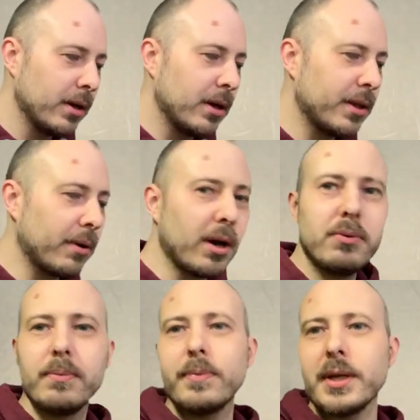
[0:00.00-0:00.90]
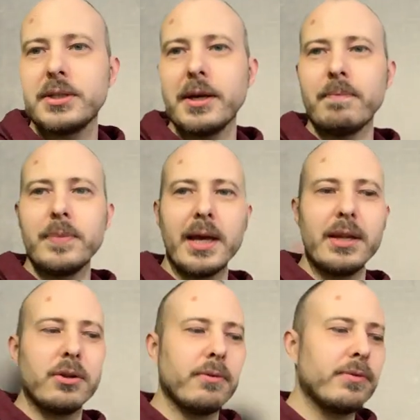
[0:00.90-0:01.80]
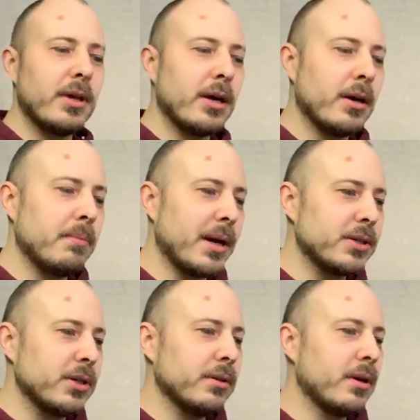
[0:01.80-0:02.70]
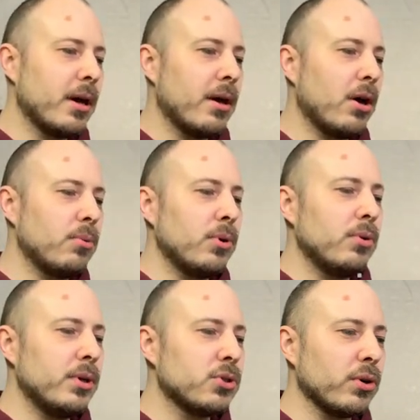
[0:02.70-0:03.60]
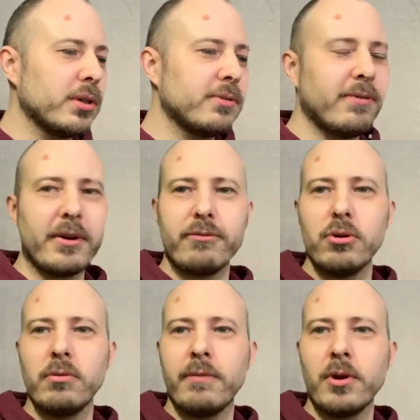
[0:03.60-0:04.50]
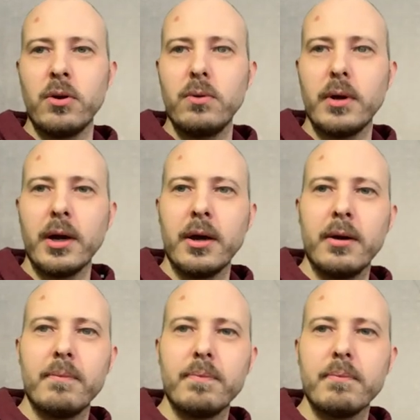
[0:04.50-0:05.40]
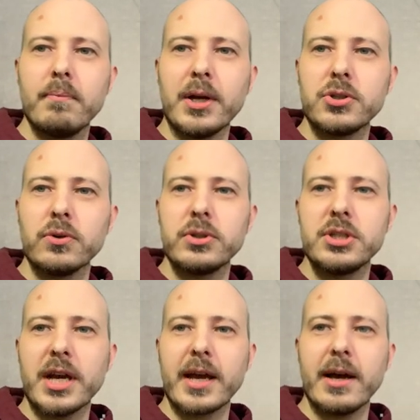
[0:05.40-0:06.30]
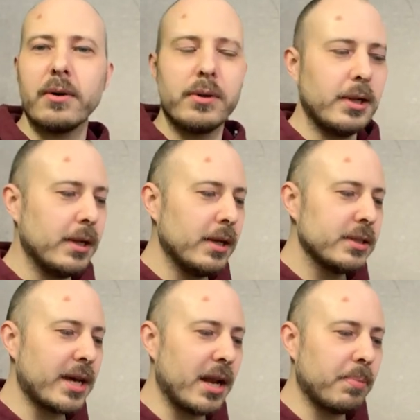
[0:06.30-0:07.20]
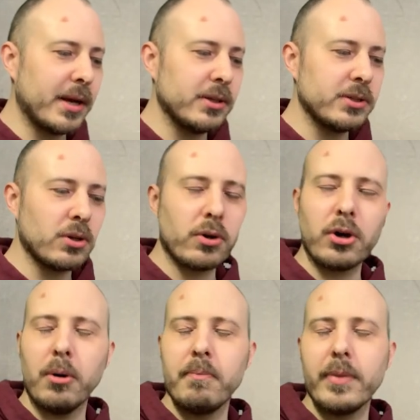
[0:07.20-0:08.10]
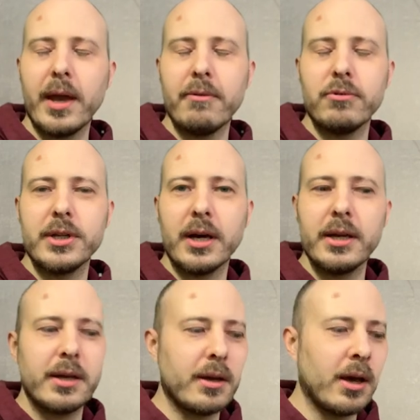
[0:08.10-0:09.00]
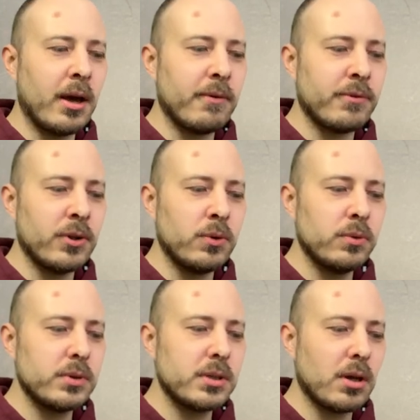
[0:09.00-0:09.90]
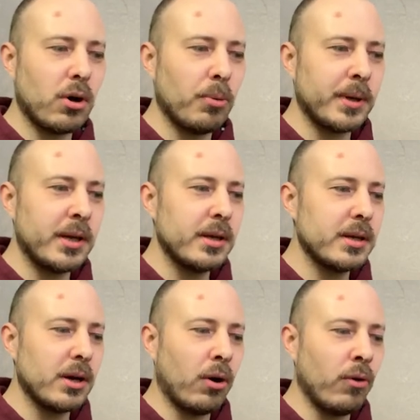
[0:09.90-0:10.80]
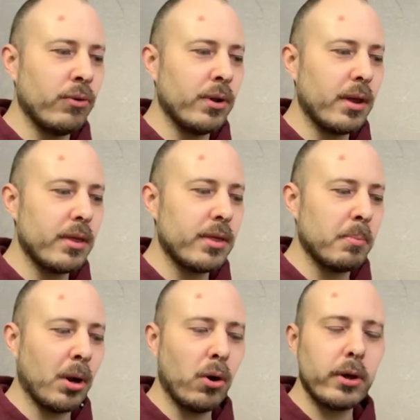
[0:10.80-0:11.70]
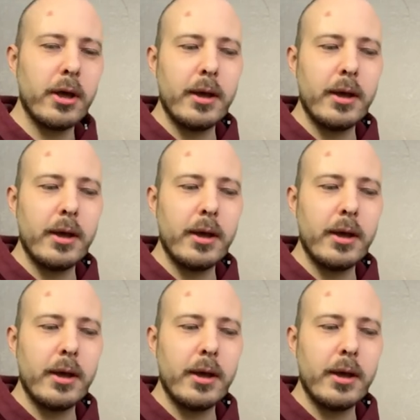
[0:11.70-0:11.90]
And there you go. That's it. The end of the magazine. Hope you enjoyed this flick-through review. Make sure to check out taylorpainters.com every day for news, hobby on the blog.